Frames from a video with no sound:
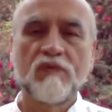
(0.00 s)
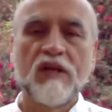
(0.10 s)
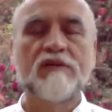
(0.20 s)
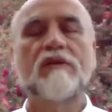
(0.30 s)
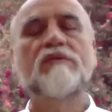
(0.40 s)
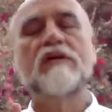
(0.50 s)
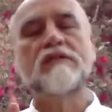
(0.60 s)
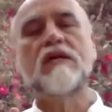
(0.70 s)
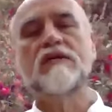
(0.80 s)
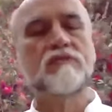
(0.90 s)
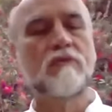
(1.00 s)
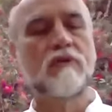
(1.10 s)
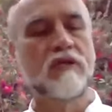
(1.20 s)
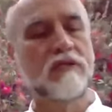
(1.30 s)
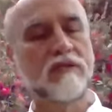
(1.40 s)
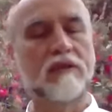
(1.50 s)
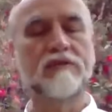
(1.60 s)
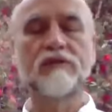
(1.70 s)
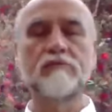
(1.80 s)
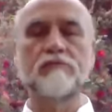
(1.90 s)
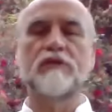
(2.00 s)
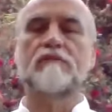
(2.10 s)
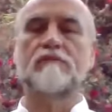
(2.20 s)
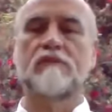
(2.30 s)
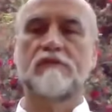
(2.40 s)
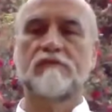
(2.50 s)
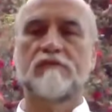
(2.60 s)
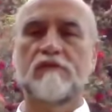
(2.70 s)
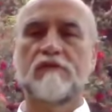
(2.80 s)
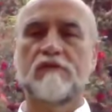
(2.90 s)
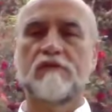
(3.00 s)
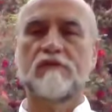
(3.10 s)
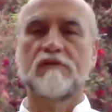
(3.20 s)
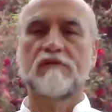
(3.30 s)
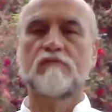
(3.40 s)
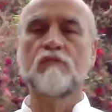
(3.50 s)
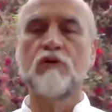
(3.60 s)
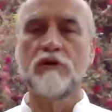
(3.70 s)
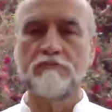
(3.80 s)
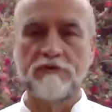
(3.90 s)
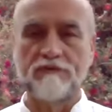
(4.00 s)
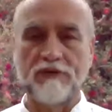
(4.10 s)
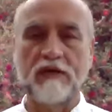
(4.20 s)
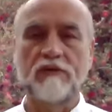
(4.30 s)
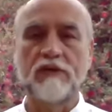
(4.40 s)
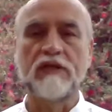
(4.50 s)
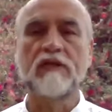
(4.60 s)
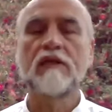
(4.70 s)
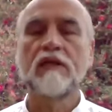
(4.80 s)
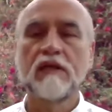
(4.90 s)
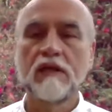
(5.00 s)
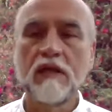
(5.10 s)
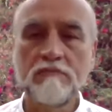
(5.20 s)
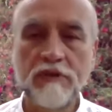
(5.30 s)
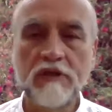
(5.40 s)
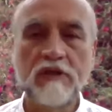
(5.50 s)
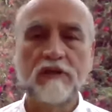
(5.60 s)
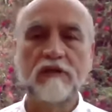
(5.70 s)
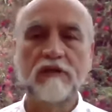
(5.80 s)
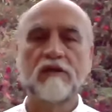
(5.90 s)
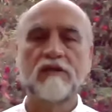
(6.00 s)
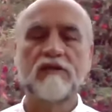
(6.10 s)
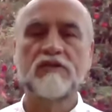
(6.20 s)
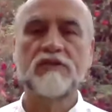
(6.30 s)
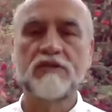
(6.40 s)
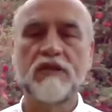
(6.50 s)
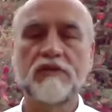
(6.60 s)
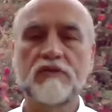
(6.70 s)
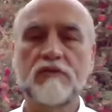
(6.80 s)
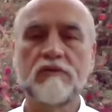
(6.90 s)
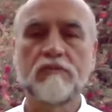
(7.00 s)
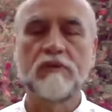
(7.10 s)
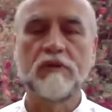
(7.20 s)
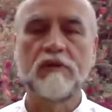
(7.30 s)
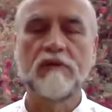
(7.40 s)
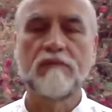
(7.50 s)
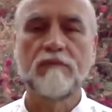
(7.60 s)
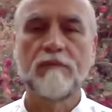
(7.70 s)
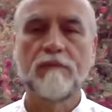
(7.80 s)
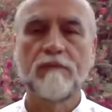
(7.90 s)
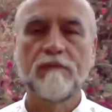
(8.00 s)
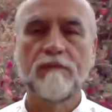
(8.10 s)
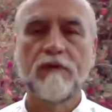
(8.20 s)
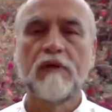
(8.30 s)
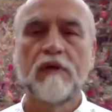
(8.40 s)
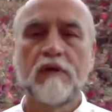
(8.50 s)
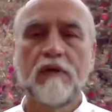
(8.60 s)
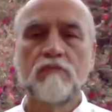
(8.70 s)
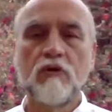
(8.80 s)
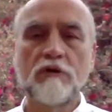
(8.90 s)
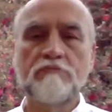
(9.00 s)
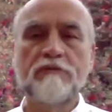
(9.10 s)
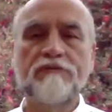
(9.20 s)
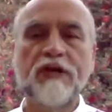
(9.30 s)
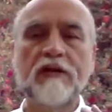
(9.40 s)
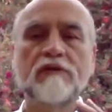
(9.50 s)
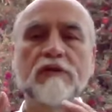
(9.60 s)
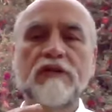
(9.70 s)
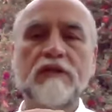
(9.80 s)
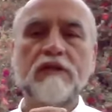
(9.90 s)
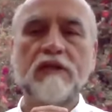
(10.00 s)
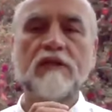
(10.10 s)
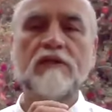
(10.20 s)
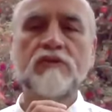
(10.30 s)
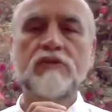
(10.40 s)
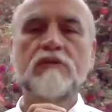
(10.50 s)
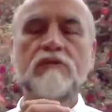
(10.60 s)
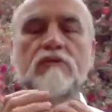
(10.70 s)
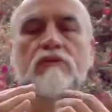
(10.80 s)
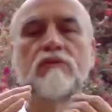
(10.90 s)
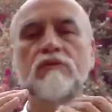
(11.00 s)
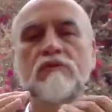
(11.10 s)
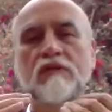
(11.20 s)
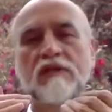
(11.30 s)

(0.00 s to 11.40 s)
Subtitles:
And then that takes one a little bit more profoundly, gambhir is the Sanskrit word, more profoundly into